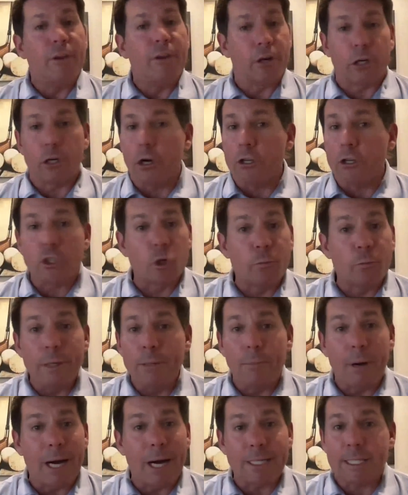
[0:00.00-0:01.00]
there could also
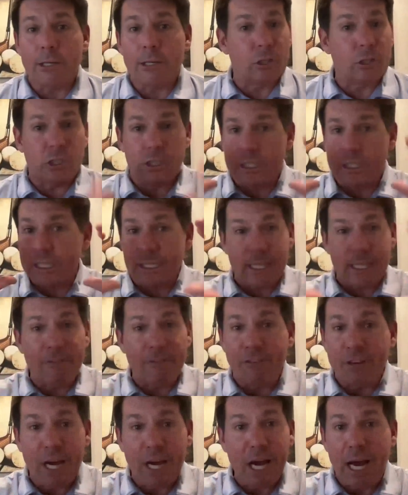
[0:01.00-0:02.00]
be a box there that just
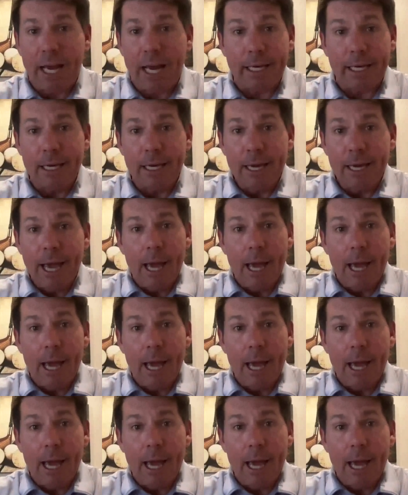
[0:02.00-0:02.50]
says F&I,